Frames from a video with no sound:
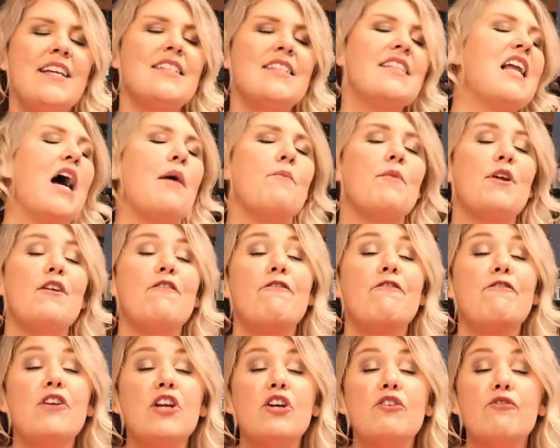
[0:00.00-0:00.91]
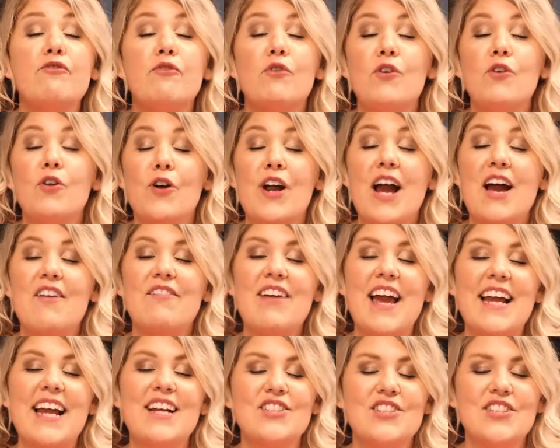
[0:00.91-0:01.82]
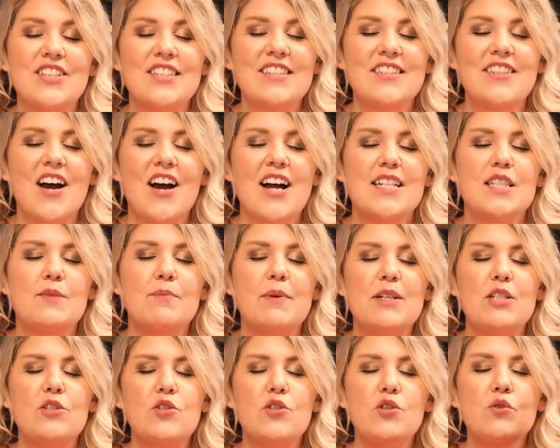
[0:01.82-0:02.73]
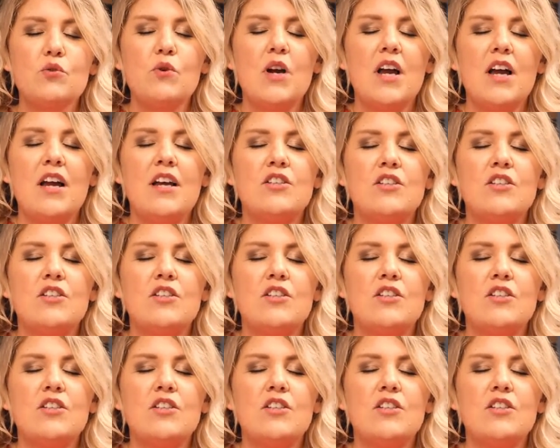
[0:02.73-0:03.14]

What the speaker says: to not be fearful or have anxious thoughts, but to